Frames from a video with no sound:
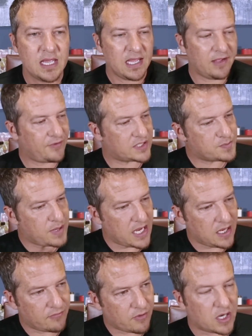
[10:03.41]
If it's
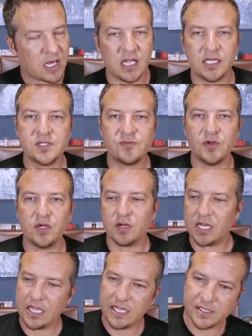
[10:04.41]
paying for college for your
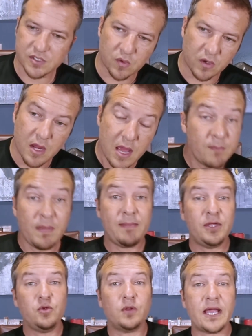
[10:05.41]
kids, or maybe
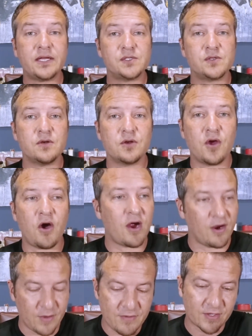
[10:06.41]
you like a certain
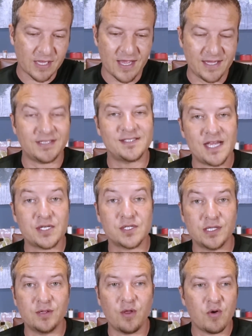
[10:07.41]
car. We have a client that's
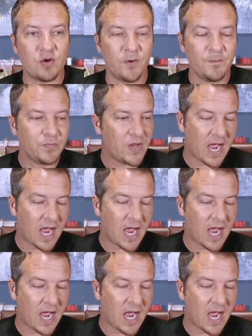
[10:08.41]
actually local.